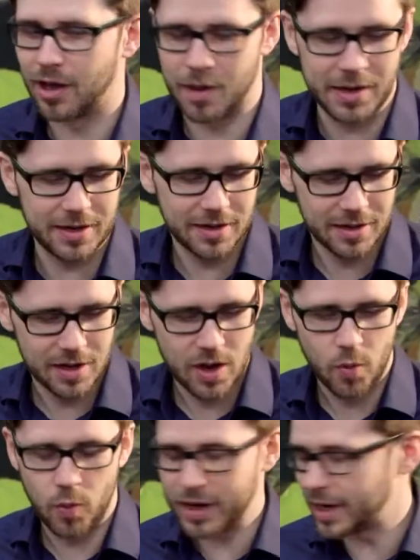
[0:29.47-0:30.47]
I mean,
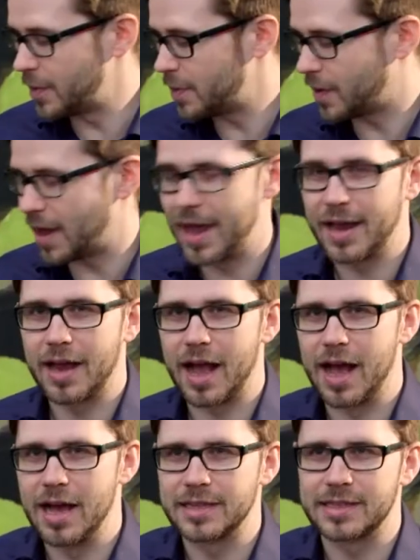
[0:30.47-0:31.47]
we're going to be playing
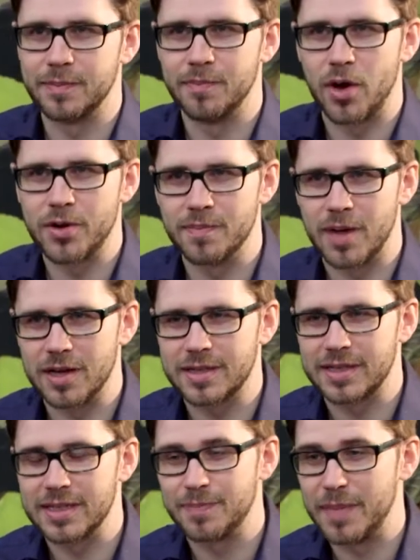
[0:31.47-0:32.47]
some Modern
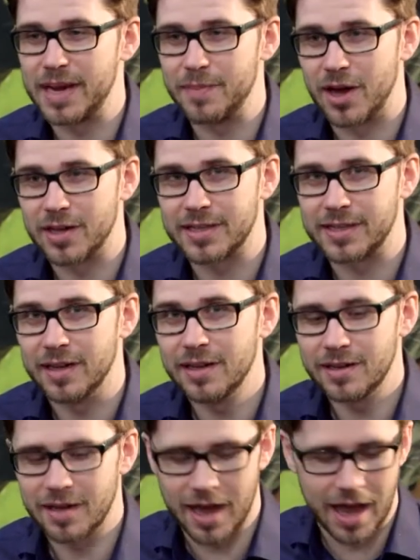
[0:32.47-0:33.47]
Masters Mini Master.
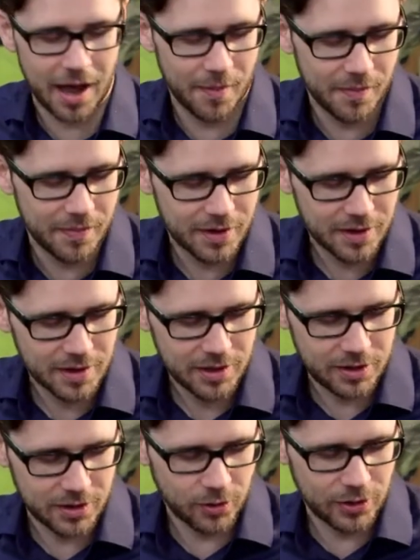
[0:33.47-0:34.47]

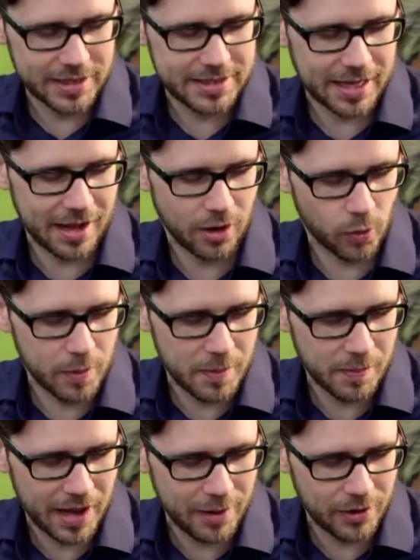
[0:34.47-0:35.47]
You can already tell how long we've
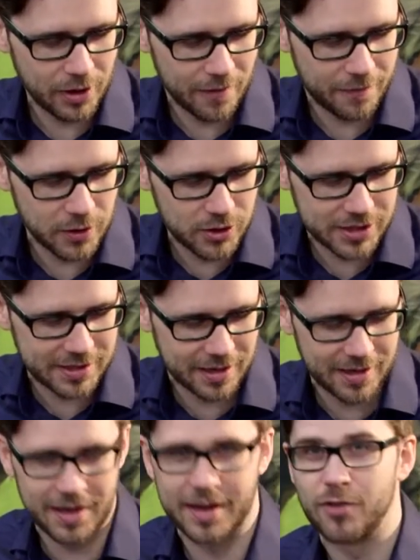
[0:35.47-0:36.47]
been playing. We've got a Future
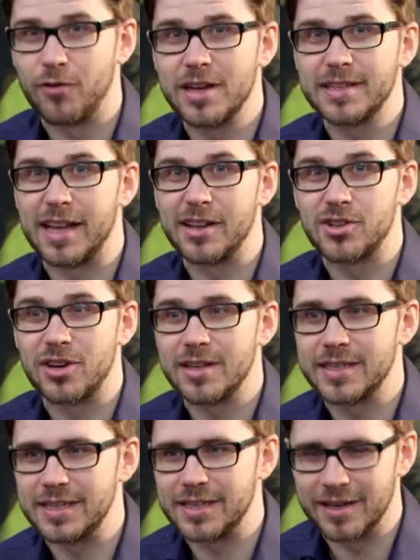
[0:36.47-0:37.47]
Sight and a Rise of the
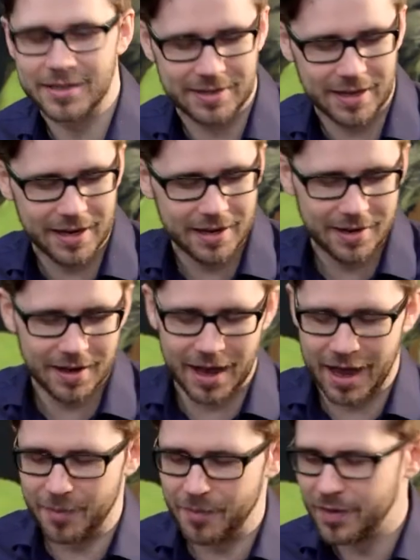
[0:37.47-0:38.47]
Eldrazi dice here.
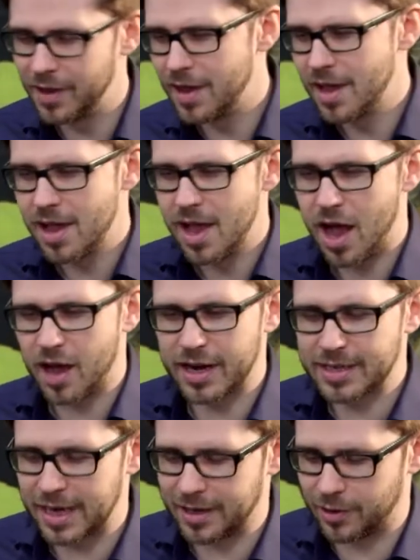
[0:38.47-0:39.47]
I'm going
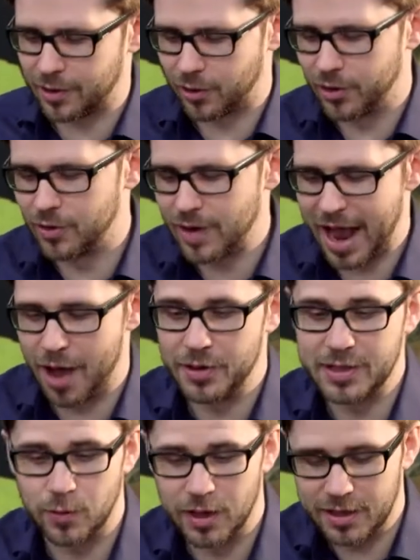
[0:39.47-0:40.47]
to take you through how
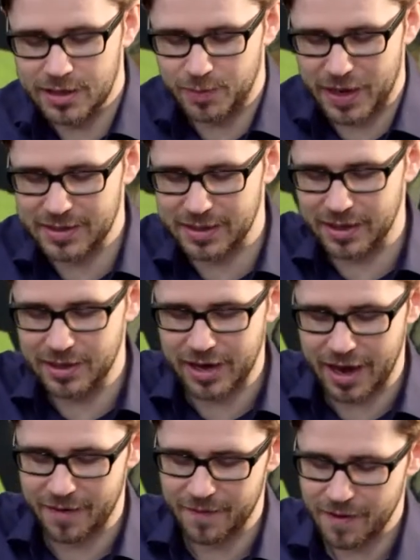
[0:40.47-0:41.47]
this works. Basically, you
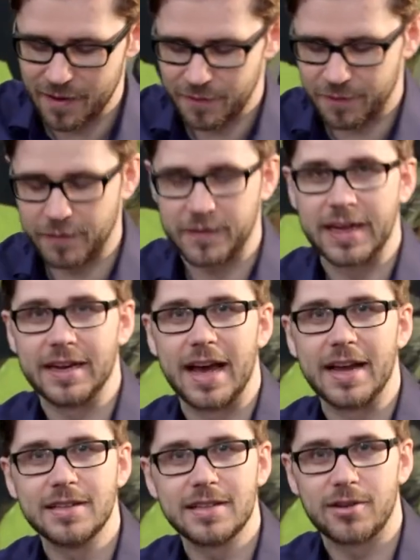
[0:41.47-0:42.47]
get 15
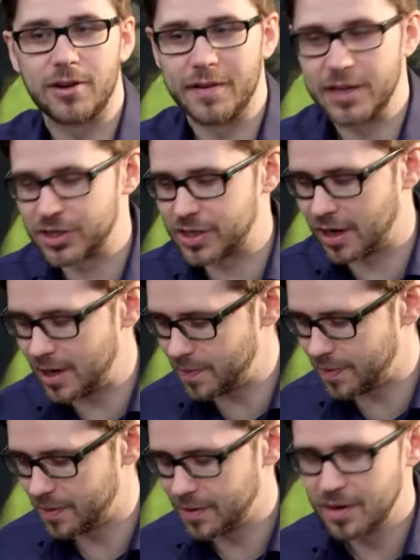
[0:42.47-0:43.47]
lands, 3 of each type,
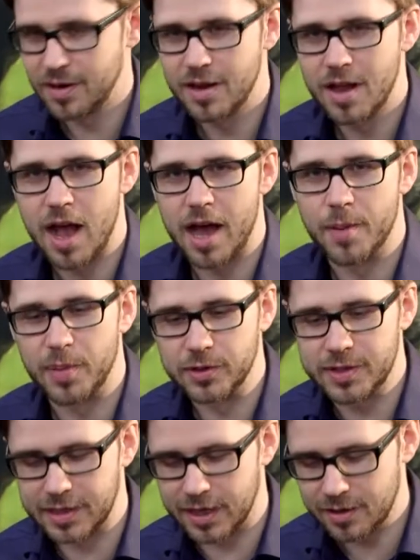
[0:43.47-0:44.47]
and a
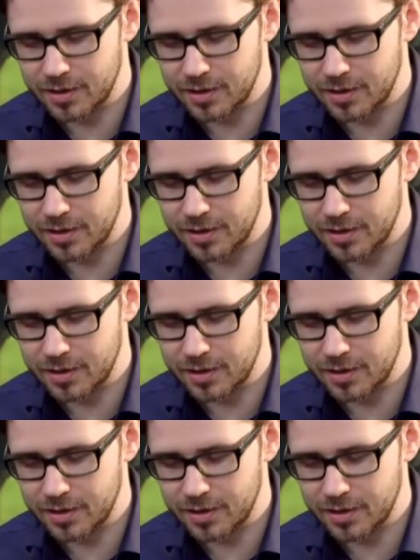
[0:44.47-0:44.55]
booster.